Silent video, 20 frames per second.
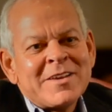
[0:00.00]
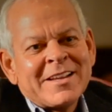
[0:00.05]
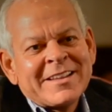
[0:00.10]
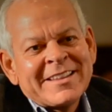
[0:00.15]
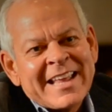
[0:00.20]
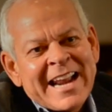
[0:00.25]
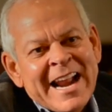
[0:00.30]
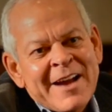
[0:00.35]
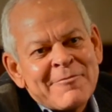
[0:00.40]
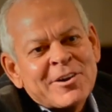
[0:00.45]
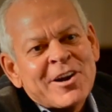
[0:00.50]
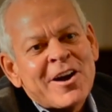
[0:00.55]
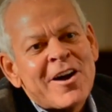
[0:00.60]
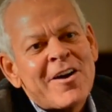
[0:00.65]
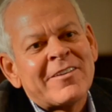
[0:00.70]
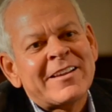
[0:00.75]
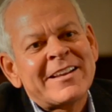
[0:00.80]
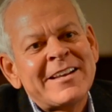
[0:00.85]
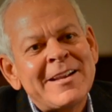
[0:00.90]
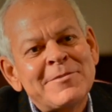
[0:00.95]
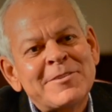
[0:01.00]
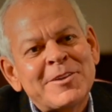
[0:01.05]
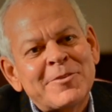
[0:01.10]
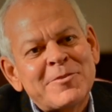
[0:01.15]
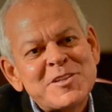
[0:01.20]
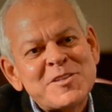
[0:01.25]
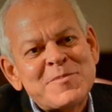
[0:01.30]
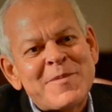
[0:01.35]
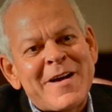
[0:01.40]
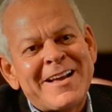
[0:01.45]
that I'm calling them to
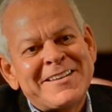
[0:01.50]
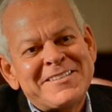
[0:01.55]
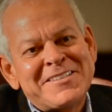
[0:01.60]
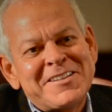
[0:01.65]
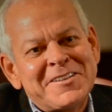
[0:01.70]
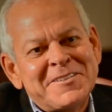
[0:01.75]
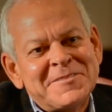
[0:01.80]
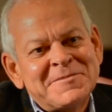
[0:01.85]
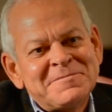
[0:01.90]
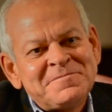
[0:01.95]
respond to.